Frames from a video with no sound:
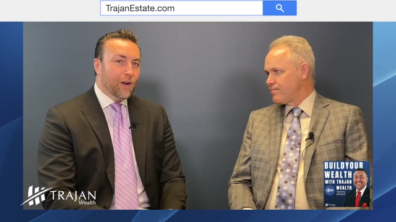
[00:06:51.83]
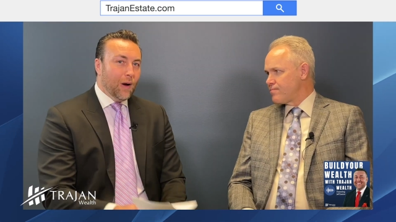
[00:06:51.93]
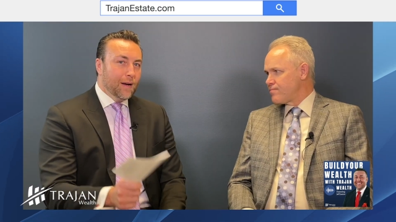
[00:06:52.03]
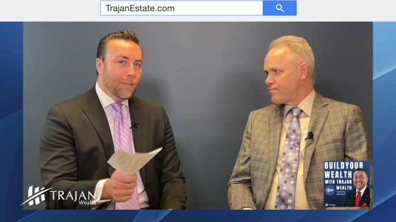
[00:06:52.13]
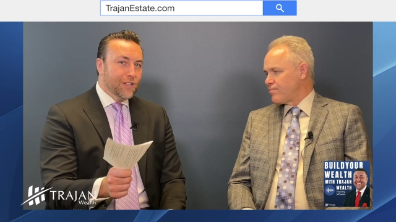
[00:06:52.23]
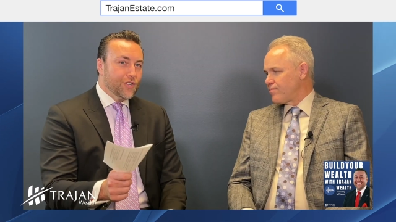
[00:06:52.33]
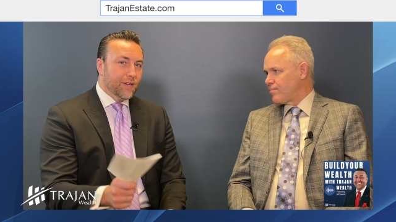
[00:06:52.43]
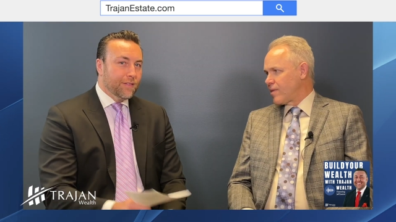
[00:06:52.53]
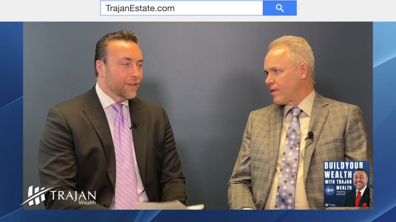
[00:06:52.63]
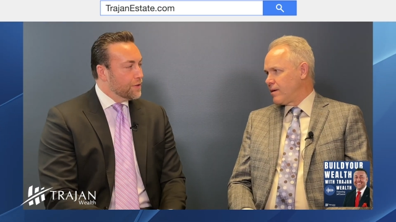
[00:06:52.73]
Speaker 1: I'd imagine
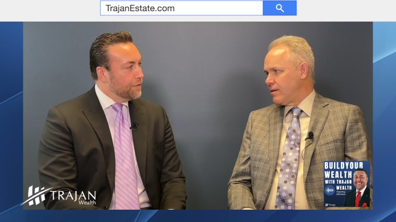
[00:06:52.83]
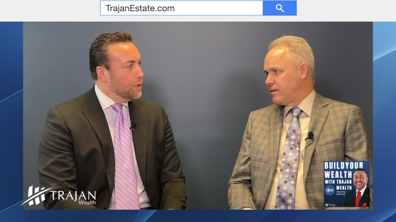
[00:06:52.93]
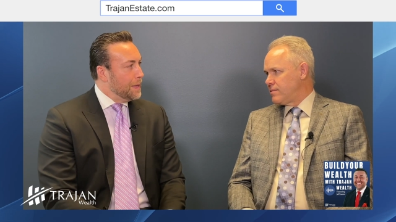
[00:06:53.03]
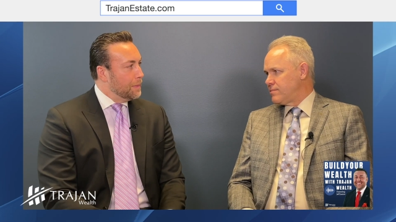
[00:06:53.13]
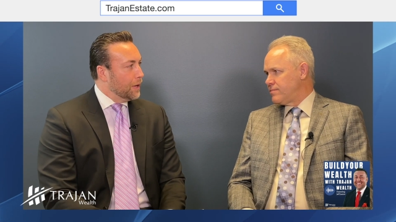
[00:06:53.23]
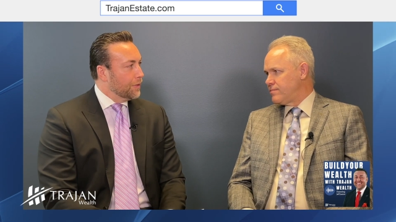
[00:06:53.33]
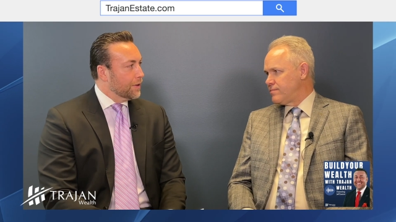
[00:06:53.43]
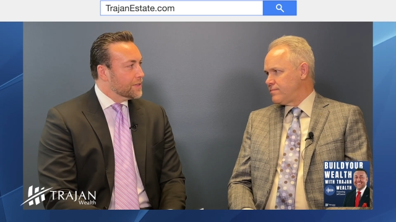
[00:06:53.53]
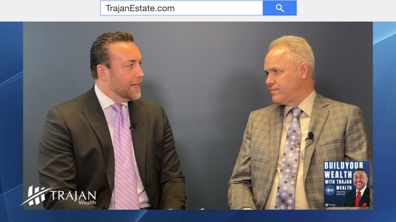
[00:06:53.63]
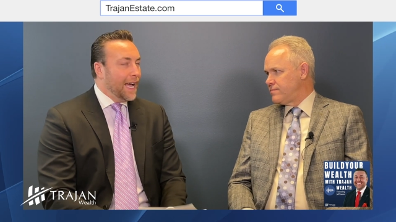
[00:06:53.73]
uh, there's a few people out
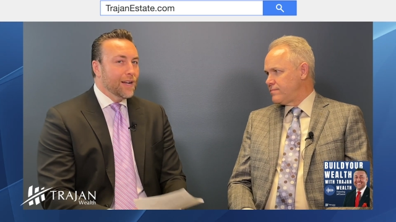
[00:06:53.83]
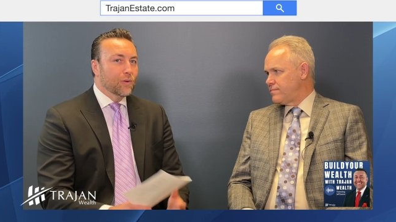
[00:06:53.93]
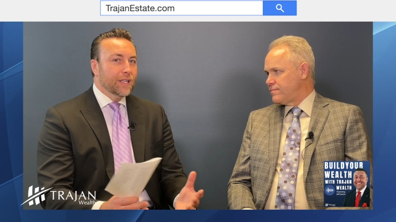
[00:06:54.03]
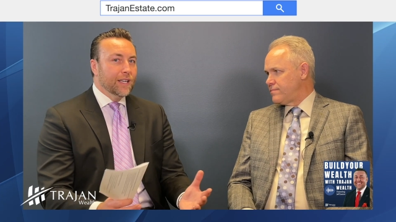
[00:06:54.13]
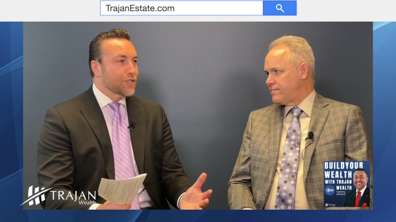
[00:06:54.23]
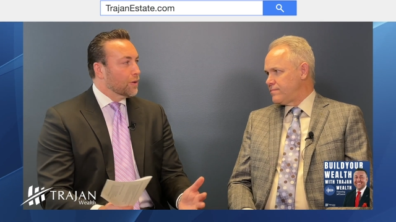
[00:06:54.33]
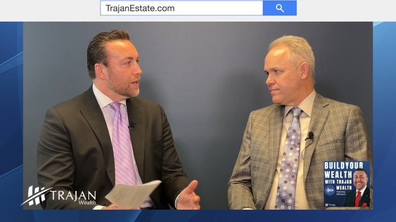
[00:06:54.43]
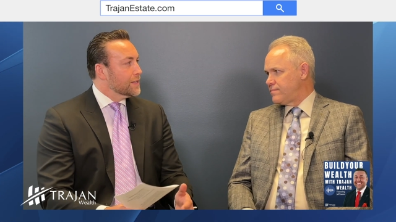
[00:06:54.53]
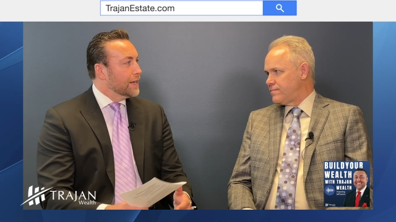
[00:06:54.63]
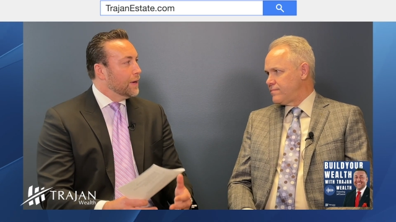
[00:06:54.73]
there saying, I don't need a
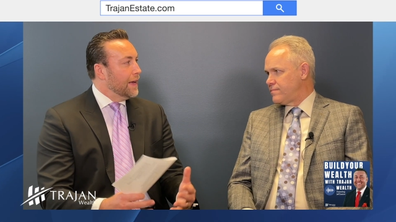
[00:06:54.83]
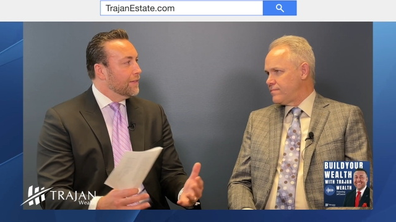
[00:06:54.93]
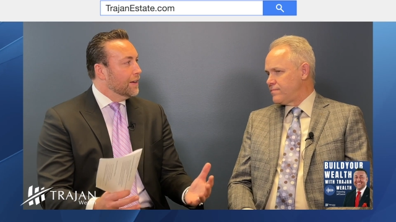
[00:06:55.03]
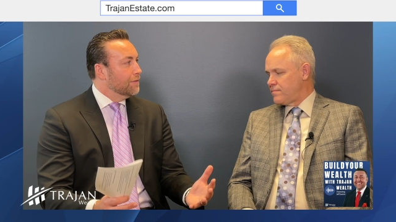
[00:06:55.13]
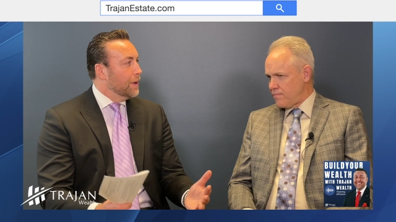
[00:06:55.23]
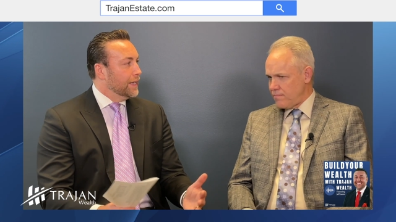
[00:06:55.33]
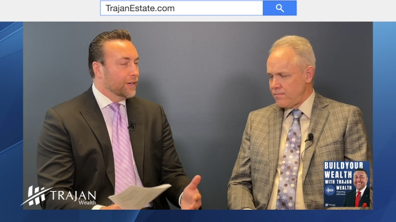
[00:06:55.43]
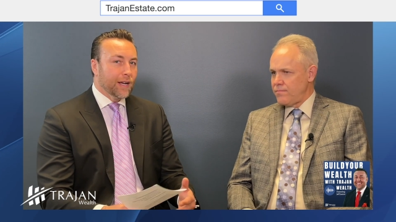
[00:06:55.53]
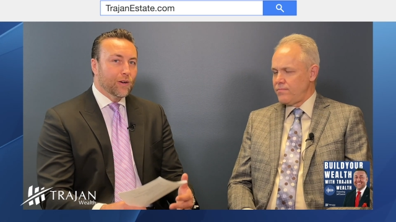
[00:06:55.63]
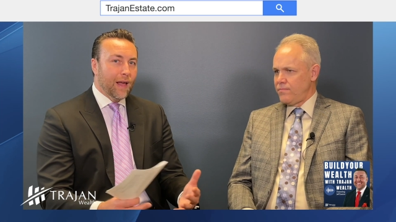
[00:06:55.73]
trust, I don't have enough money,
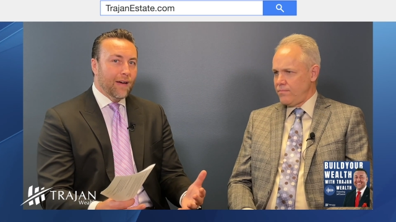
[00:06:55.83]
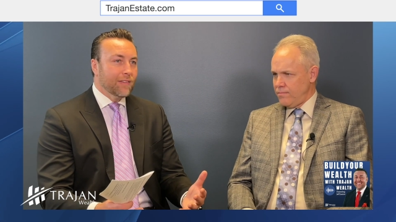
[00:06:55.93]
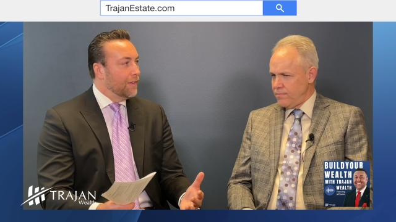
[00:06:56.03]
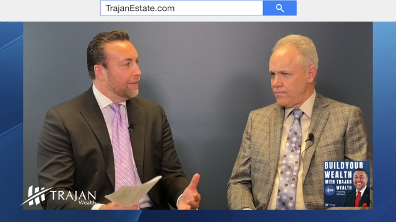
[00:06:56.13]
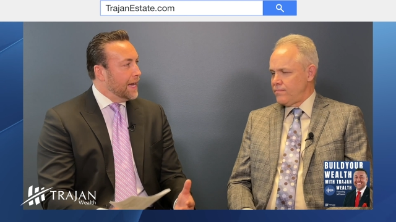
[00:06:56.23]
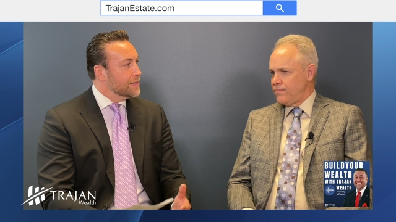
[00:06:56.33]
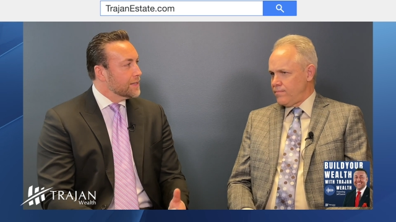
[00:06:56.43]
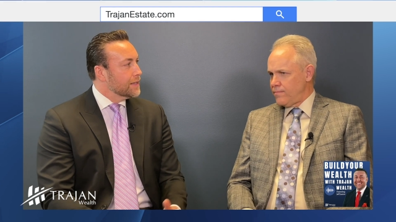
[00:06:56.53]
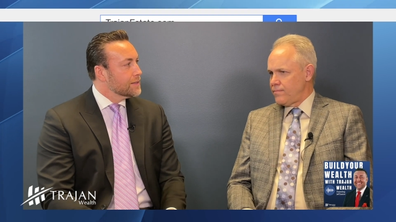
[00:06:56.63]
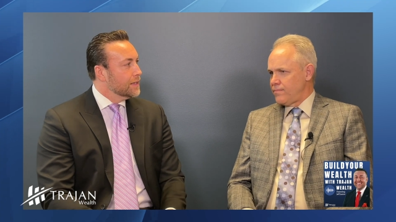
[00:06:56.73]
or I don't have enough
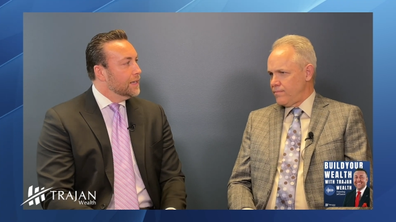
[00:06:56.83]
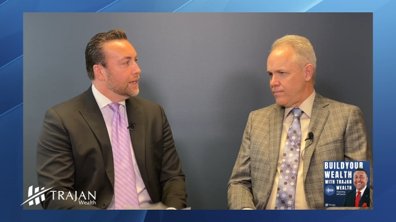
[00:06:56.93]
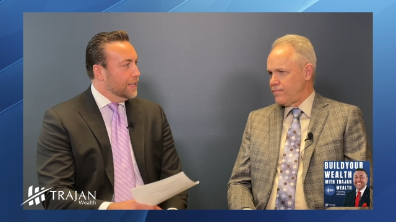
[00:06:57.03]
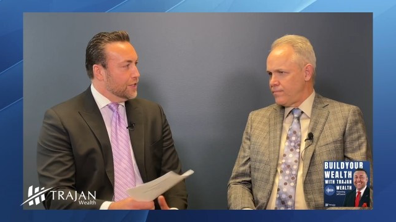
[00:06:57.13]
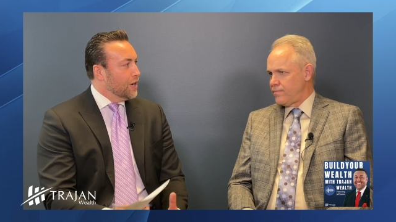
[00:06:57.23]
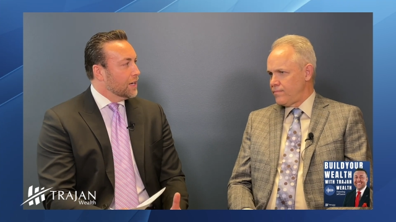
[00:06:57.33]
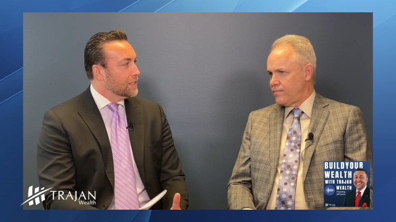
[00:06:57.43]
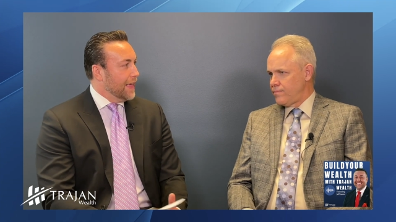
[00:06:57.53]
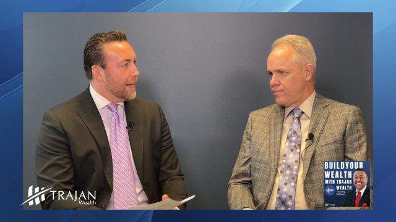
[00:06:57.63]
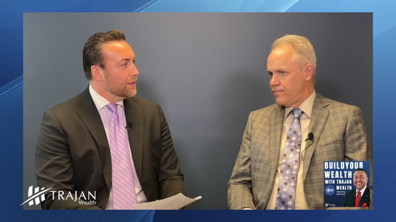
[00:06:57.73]
assets. Can you talk to
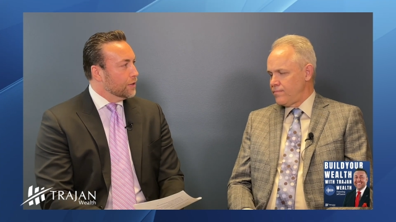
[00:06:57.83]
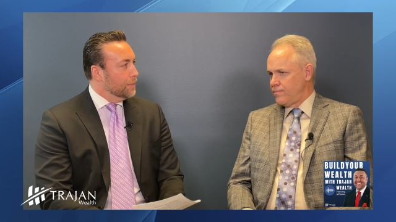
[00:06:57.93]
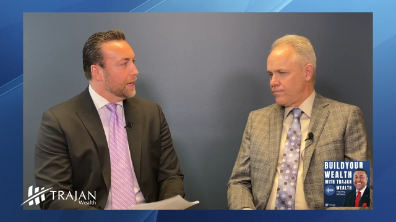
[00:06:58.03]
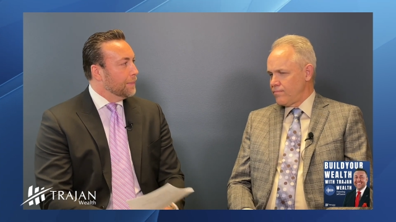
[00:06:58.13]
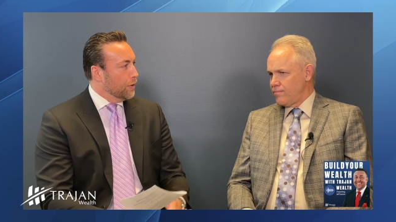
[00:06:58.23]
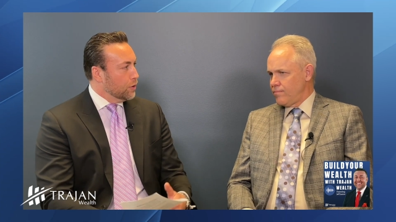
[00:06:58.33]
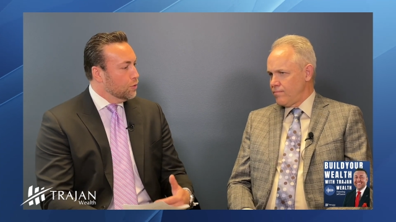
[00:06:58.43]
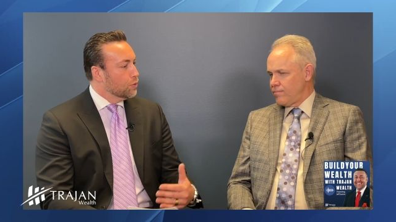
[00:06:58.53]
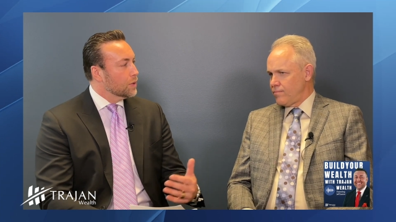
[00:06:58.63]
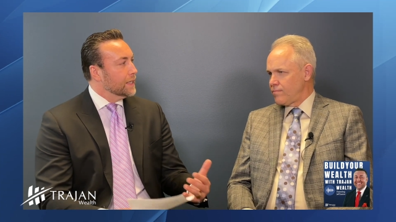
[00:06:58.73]
that a little bit about
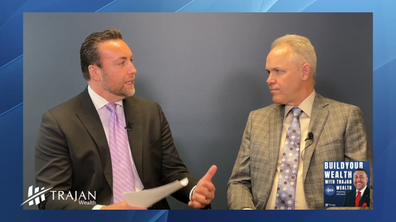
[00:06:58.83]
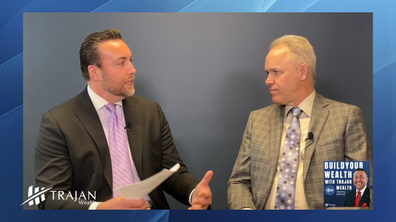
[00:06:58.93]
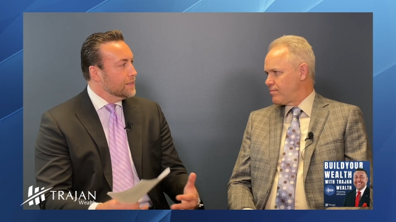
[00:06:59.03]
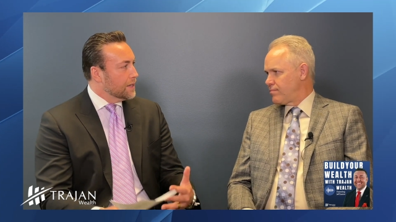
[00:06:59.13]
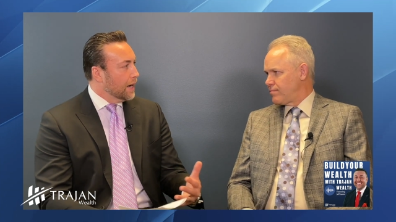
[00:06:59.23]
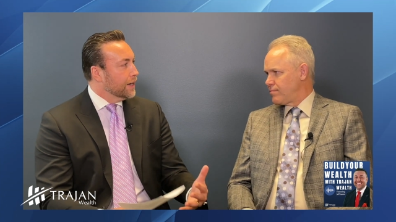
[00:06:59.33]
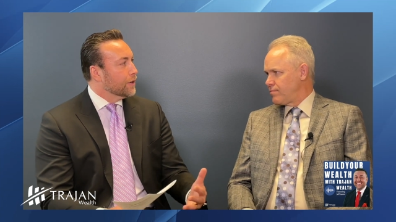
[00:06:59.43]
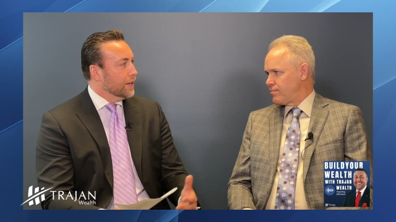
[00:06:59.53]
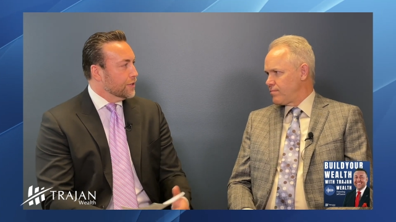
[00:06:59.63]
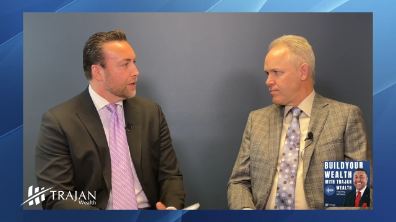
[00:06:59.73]
who really needs to hire
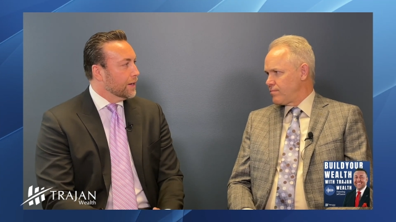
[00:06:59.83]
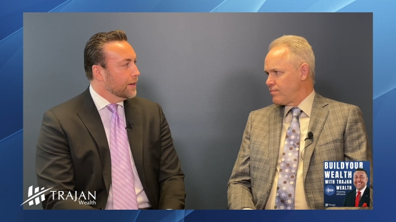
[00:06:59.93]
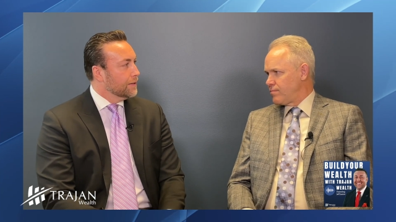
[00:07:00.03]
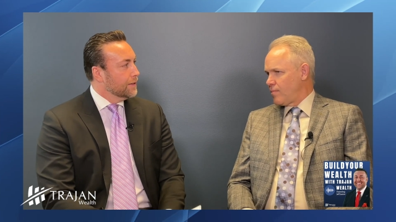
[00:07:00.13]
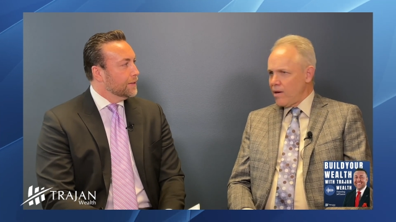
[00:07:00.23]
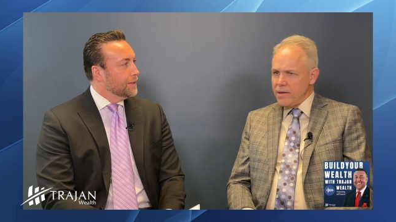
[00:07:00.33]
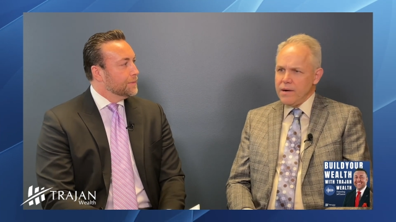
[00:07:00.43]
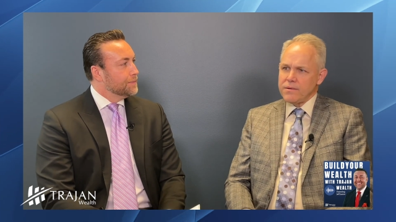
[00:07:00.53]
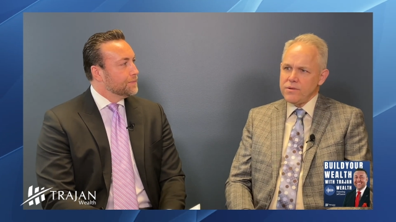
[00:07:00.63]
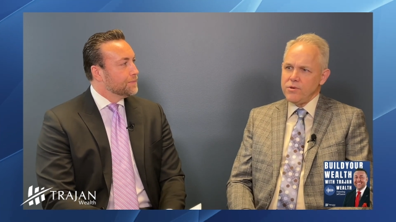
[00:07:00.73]
an attorney?
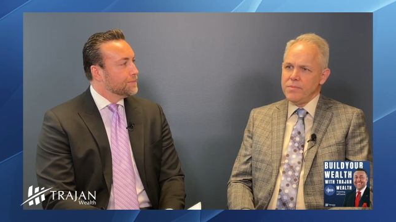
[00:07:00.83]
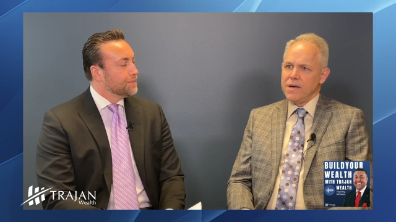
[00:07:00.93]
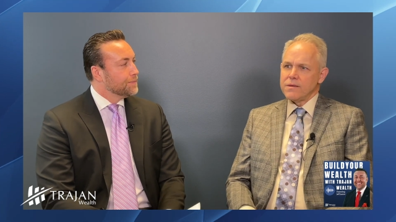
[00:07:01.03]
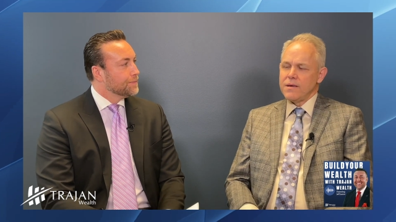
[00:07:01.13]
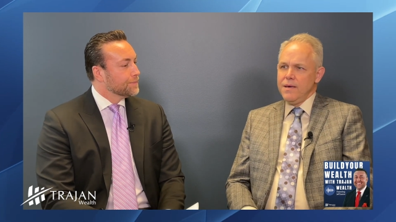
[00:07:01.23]
Speaker 2: Yeah, you bet.